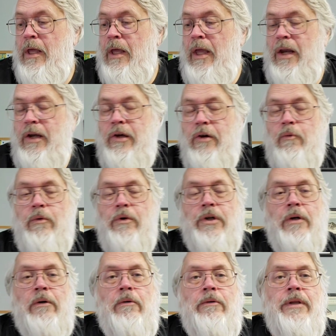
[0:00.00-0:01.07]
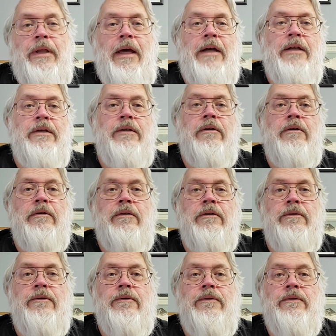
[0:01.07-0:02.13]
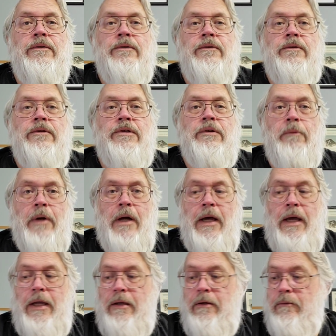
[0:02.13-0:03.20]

And here we're told that Sarai,